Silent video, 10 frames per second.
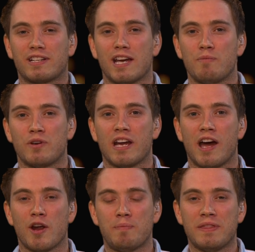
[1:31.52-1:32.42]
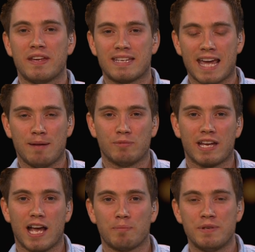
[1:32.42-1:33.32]
Cymru are upping their game to
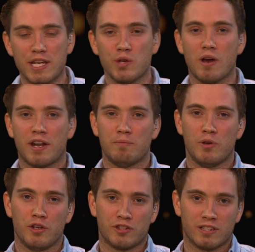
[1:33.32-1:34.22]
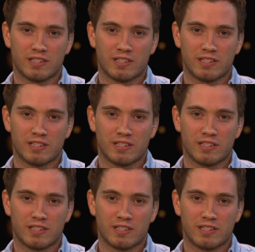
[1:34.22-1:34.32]
help new and emerging